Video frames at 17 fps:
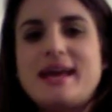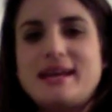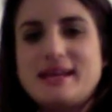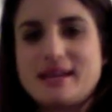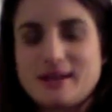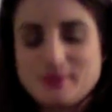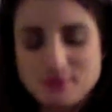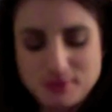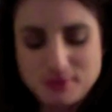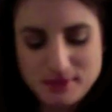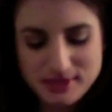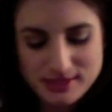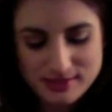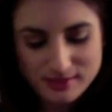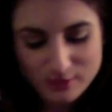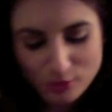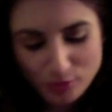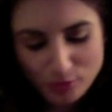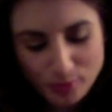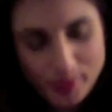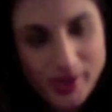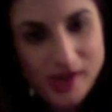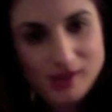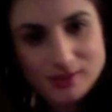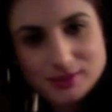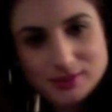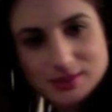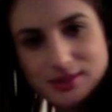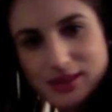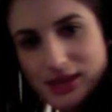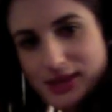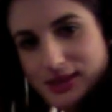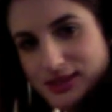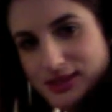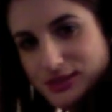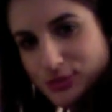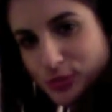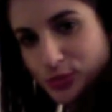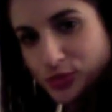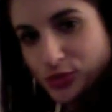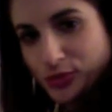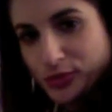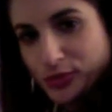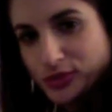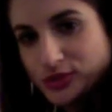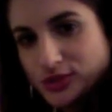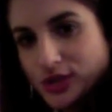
it comes with this little belt that is removable.